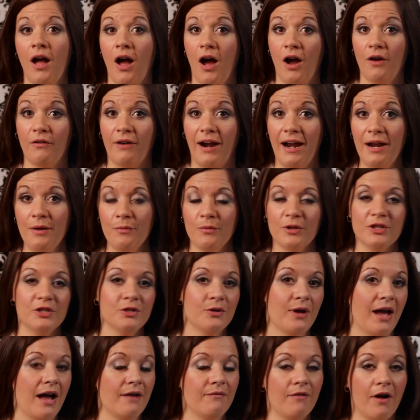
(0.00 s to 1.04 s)
All right, once
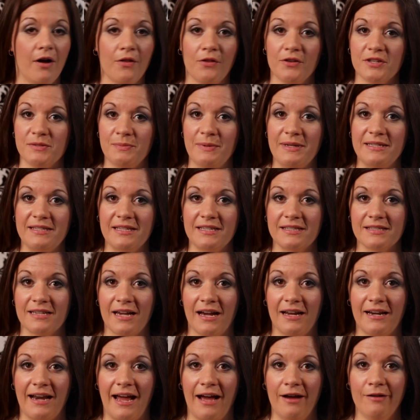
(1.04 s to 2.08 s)
you have all those pieces
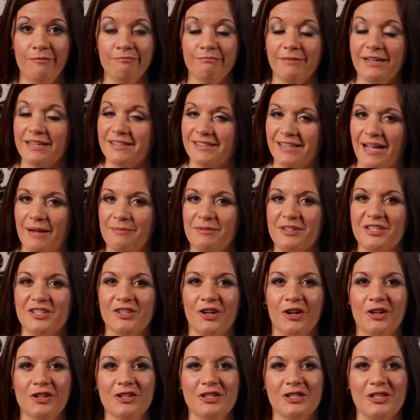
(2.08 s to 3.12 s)
cut out, it's time to
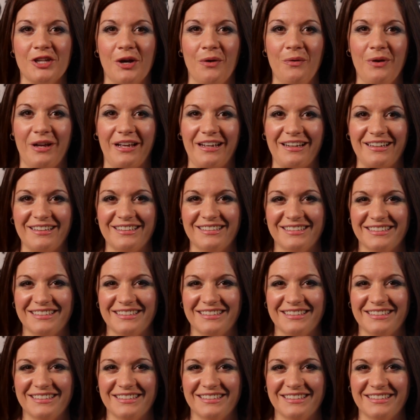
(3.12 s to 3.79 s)
start sewing.